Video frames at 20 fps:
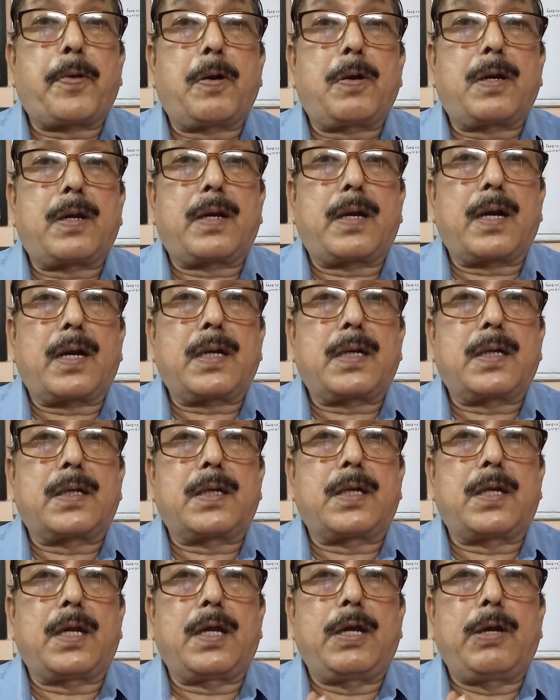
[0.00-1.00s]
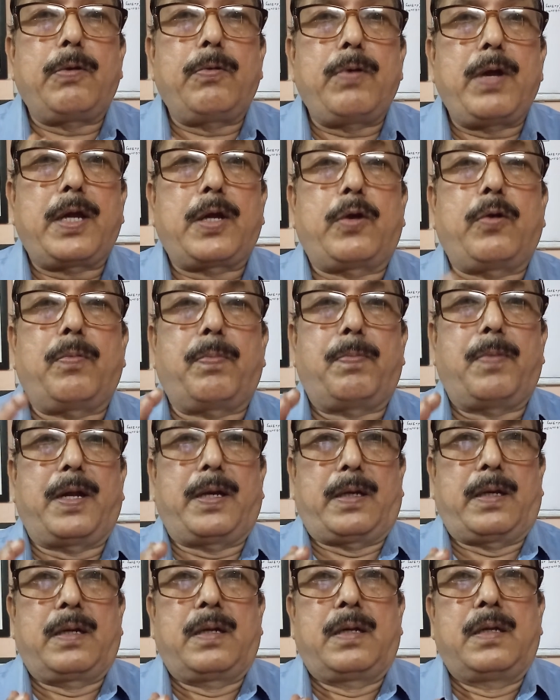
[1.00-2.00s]
protective
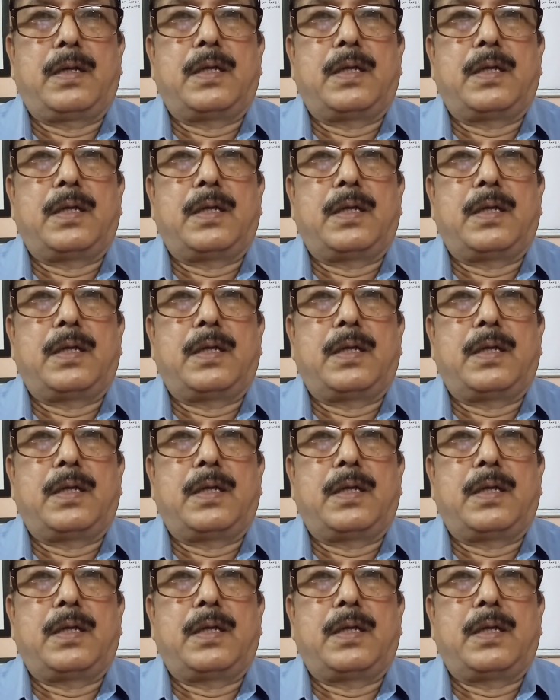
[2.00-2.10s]
equipment.